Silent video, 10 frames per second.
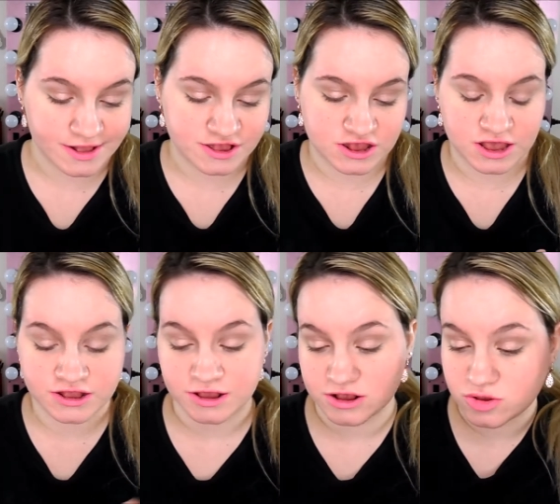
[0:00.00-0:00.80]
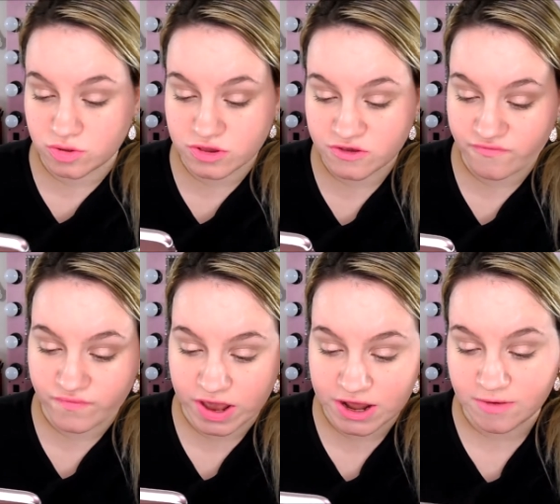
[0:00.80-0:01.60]
It says,
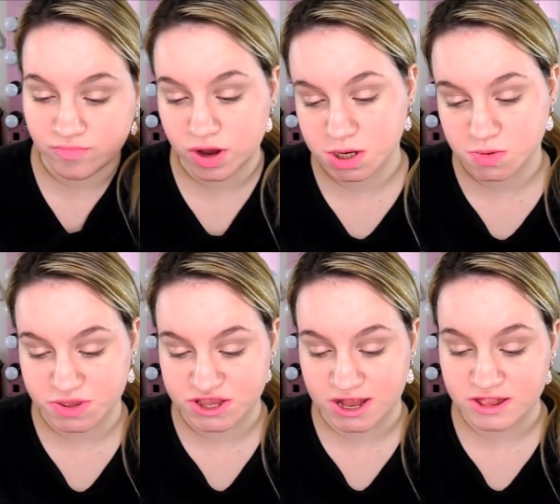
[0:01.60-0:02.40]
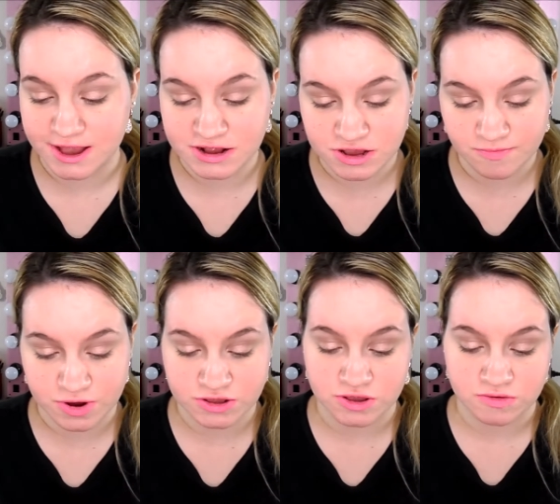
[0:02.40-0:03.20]
exclusive fanning brush with 10 layers
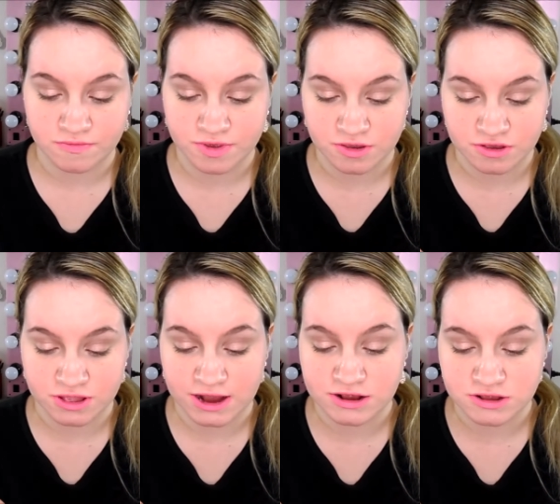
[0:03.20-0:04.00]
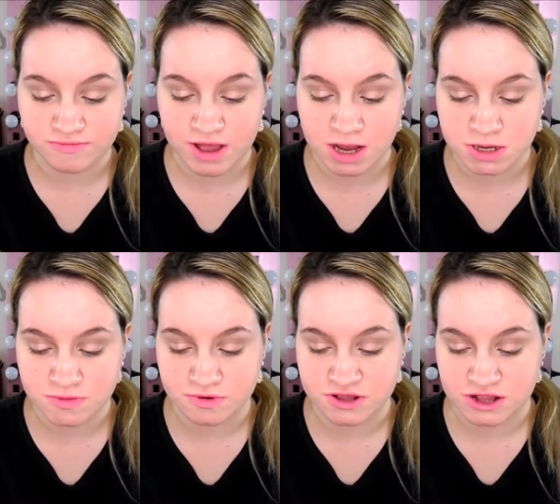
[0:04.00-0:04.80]
of bristles reveals layers of
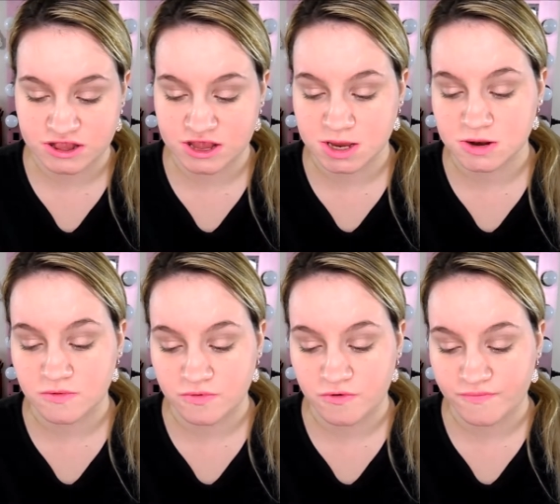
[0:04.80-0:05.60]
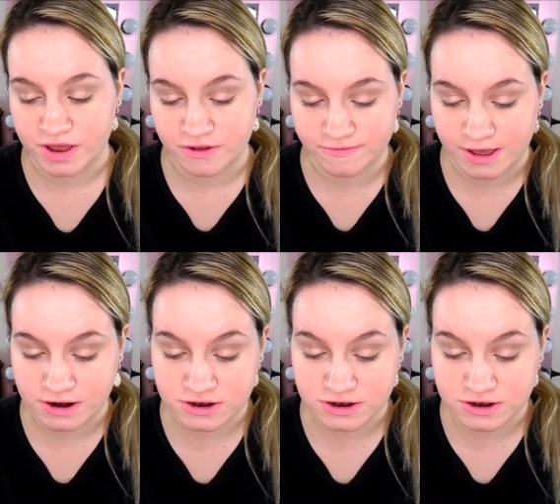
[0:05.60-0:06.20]
lashes for a sensational full fan